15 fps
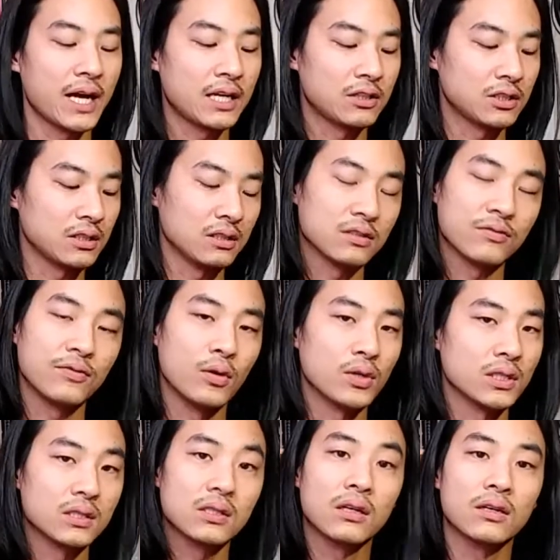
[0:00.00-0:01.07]
energy is
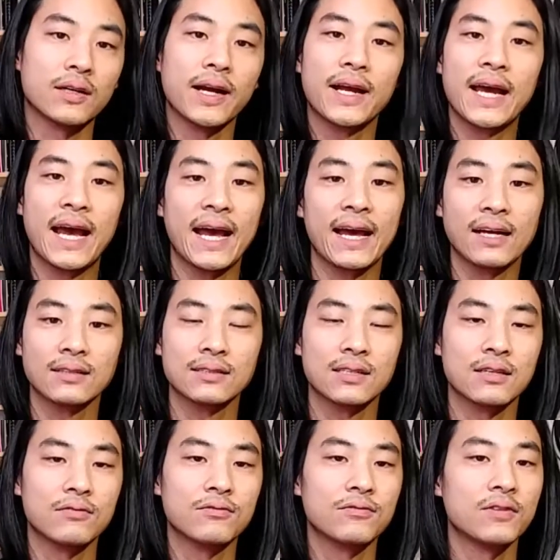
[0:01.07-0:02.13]
focused on our hands
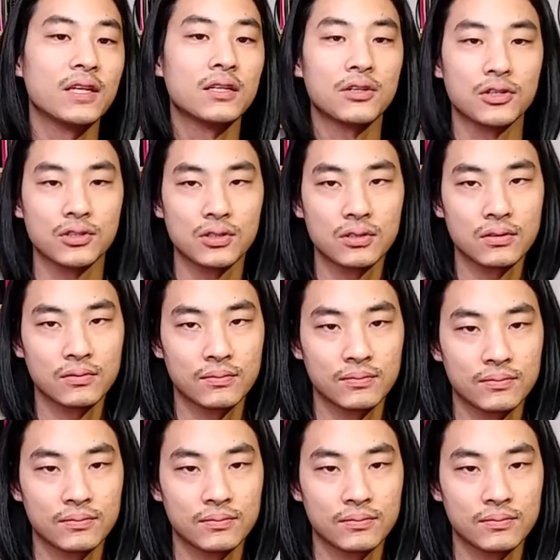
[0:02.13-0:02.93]
and fingers.